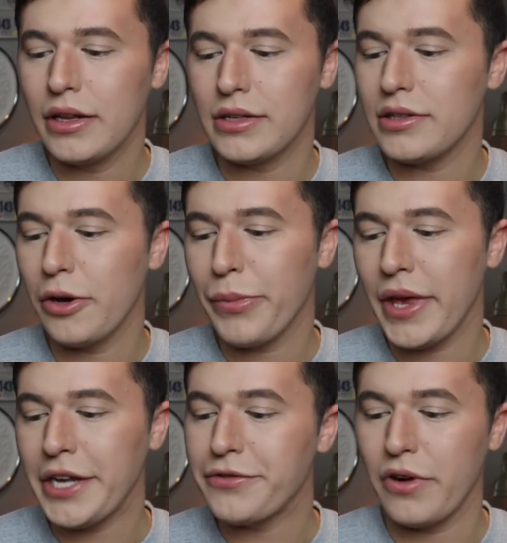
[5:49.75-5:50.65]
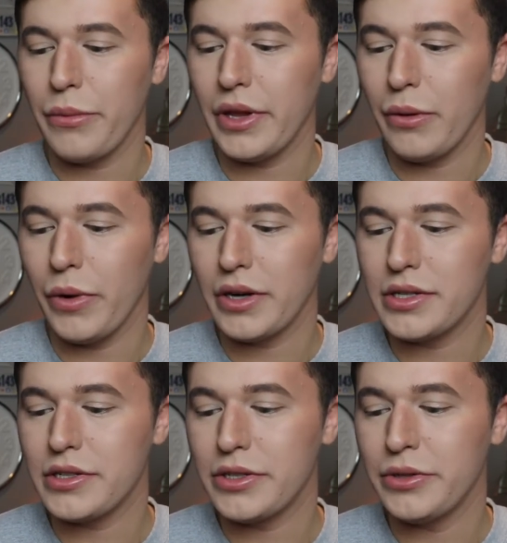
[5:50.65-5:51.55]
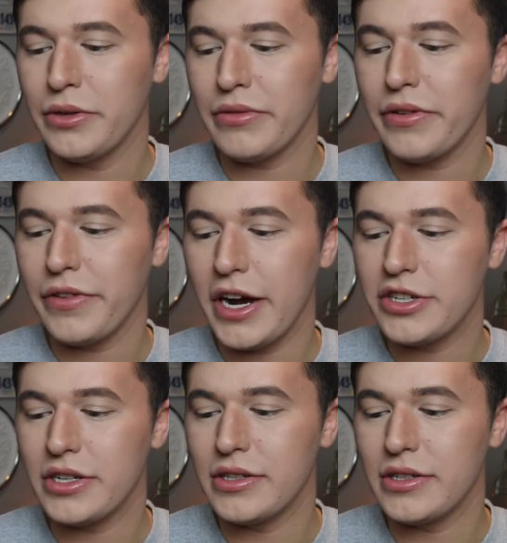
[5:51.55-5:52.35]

This low pH formula works to soothe, refresh,